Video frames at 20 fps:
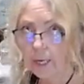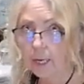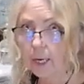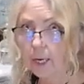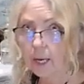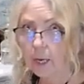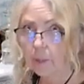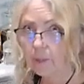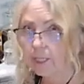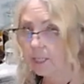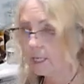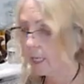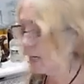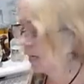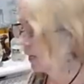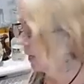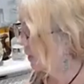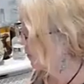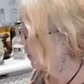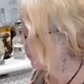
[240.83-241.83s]
happen to
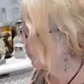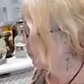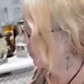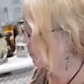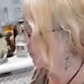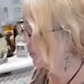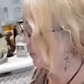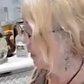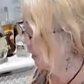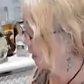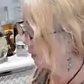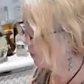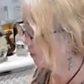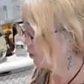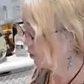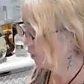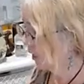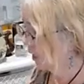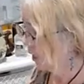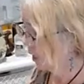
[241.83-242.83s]
have the purple
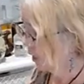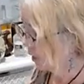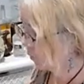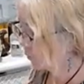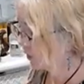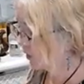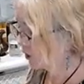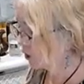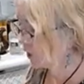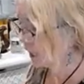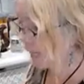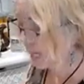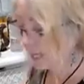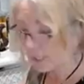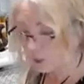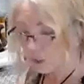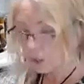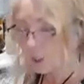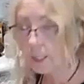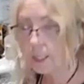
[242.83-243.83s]
cabbage, which
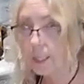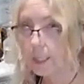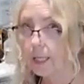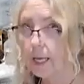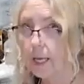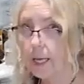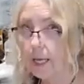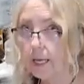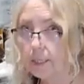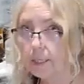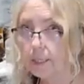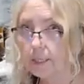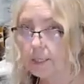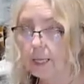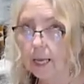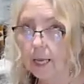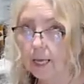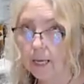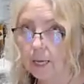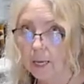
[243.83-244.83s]
actually has
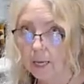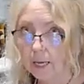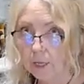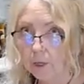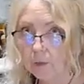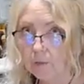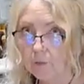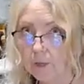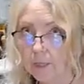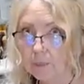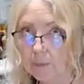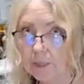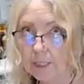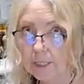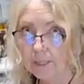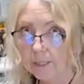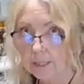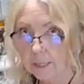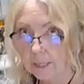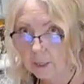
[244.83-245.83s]
a higher vitamin
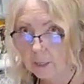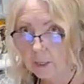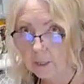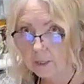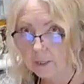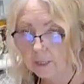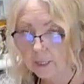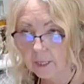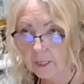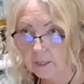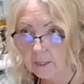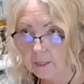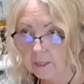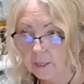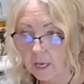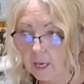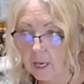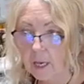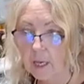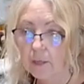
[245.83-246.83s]
C content
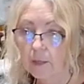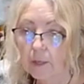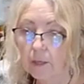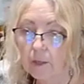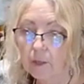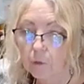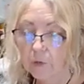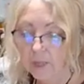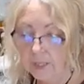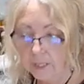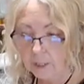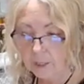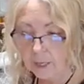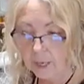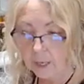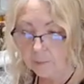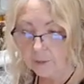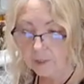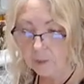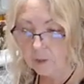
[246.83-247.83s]
than the green
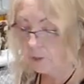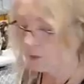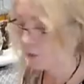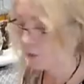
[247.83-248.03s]
cabbage. The